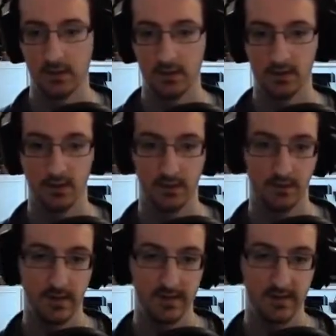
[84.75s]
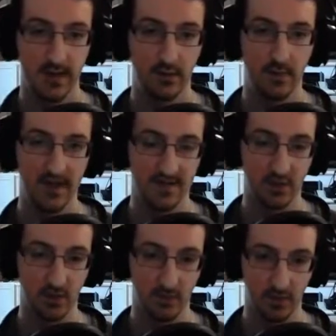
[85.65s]
So that's how the basic
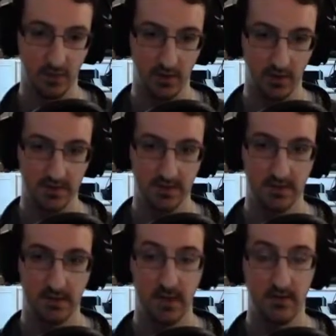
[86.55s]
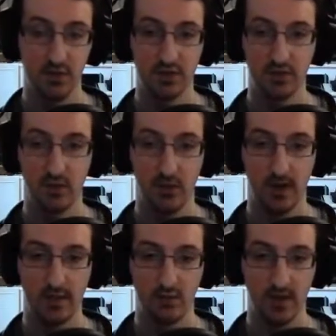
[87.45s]
combo works. It does have quite
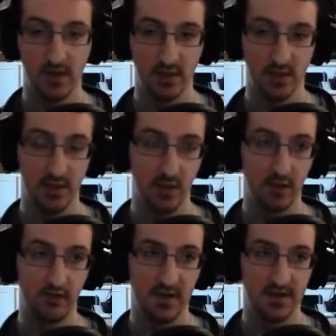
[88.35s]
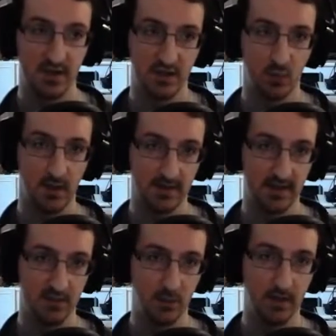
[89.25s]
wide range, and a lot of the attacks on Wired
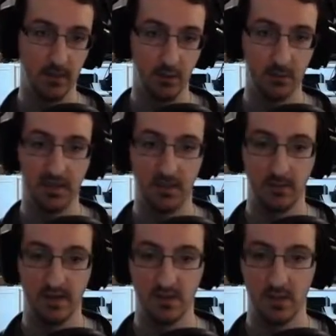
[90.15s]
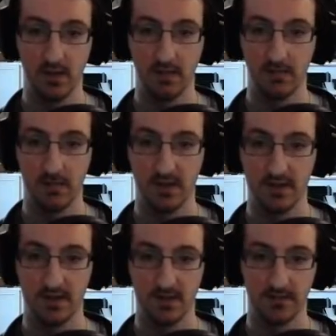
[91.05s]
Lance will hit multiple enemies as well,
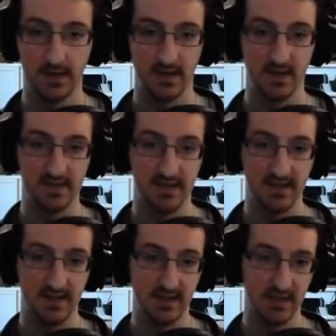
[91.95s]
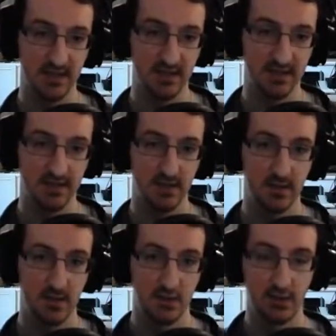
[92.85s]
because as you can see, it kind of lashes.
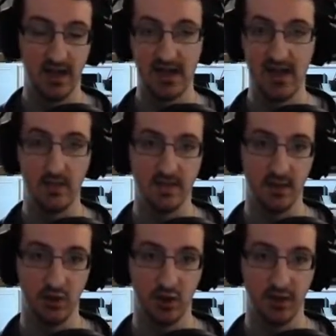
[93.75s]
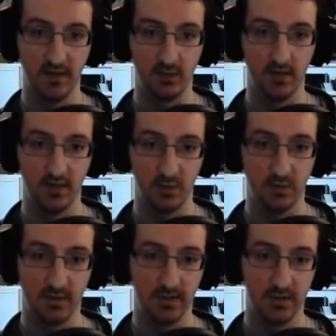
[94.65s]
So any enemies that are caught in that range will
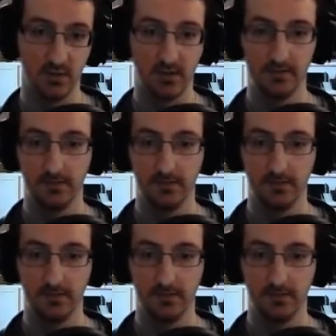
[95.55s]
get hit as well.